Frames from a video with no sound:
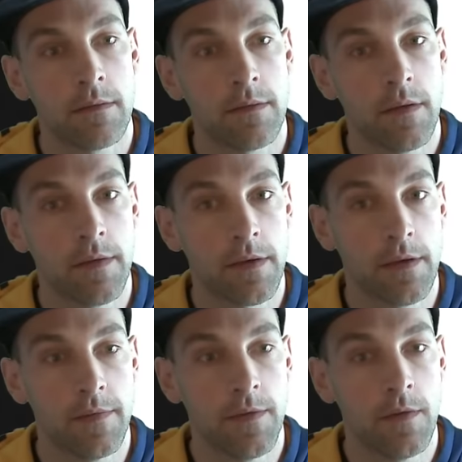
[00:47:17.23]
Oh, they're going to
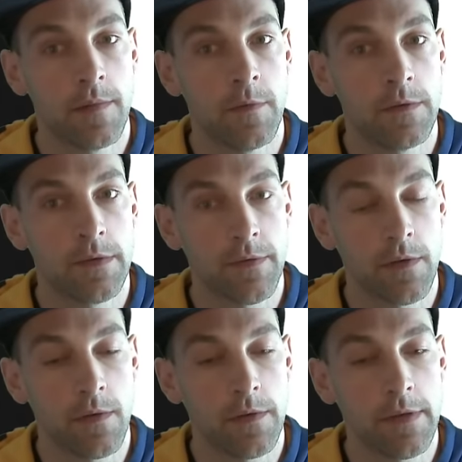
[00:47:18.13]
evoke a Mulldrifter,
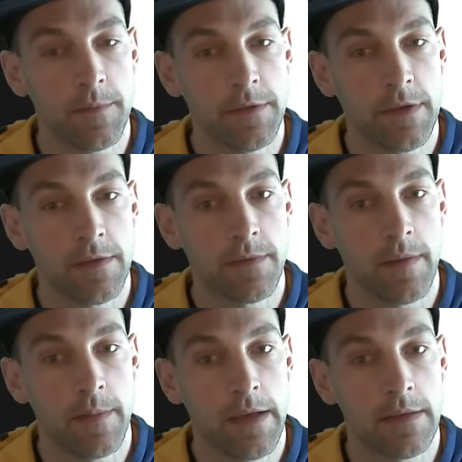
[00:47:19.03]
holding up just Red
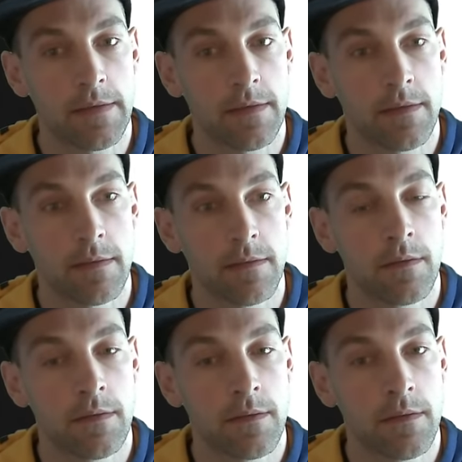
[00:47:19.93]
Blast.
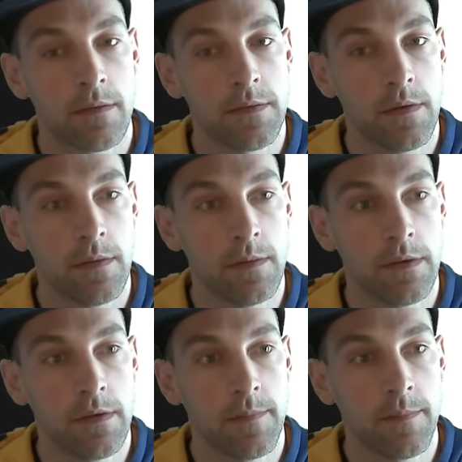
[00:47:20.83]
So
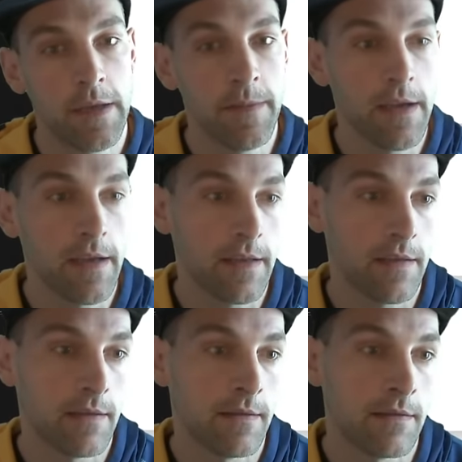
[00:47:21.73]
maybe I
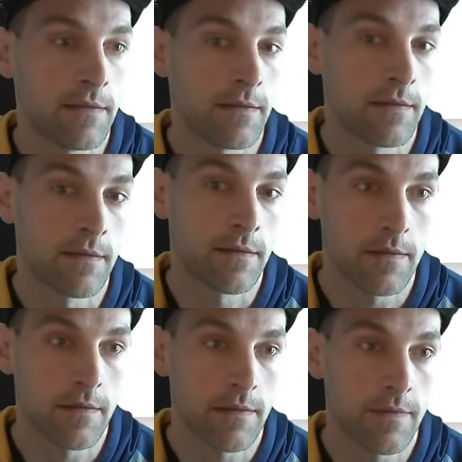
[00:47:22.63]
can
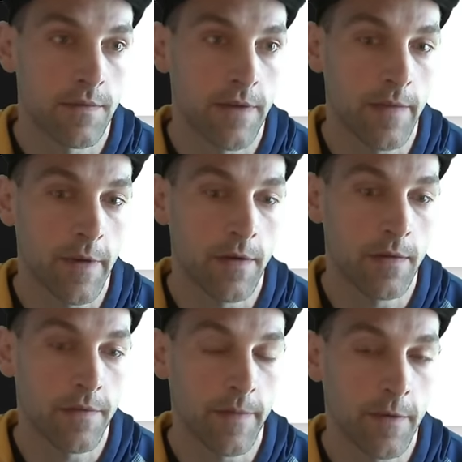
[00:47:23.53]
find my own
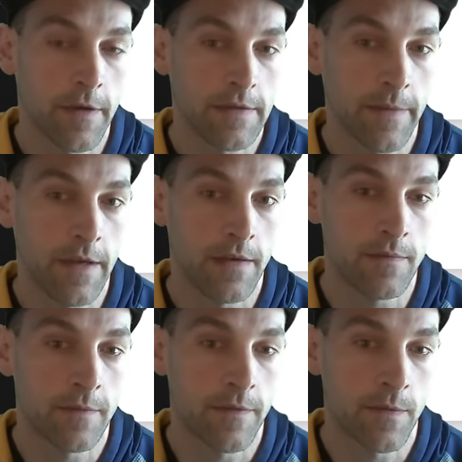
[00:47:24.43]
Ephemerate somehow
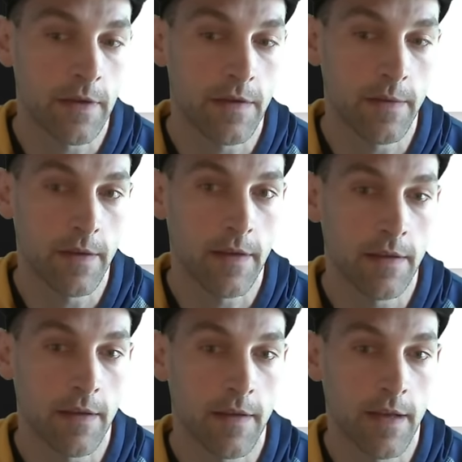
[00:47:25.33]
before they do anything,
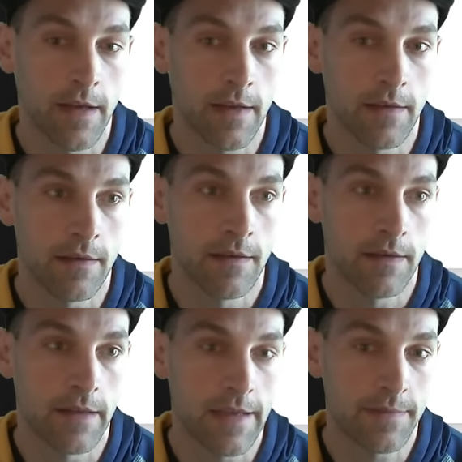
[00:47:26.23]
and then I can
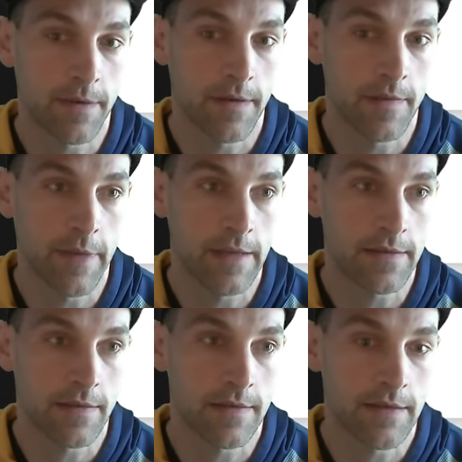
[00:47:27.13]
Last Breath their Mancer
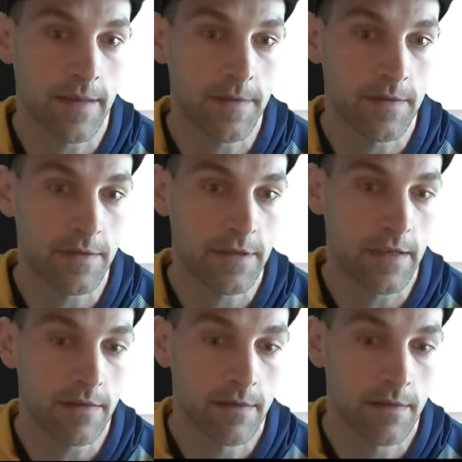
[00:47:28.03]
and stop this whole chain.